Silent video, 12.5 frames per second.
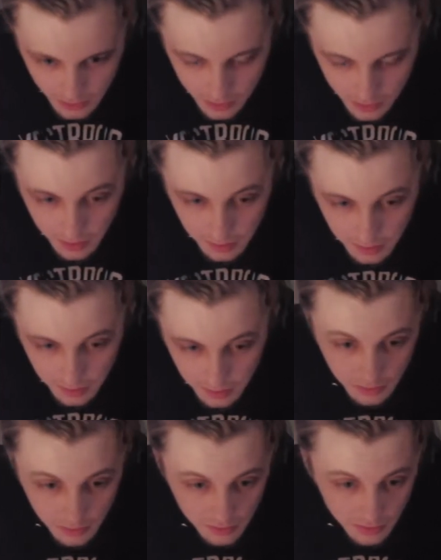And
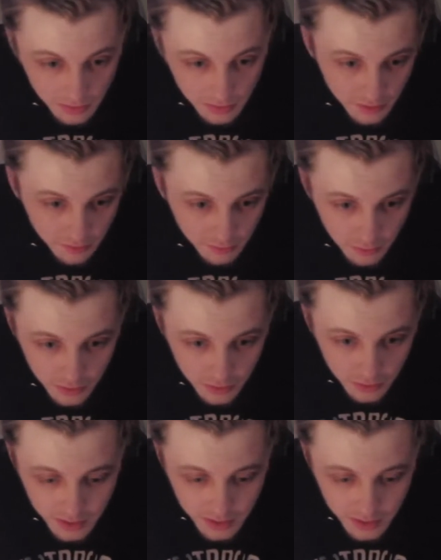so on and so forth.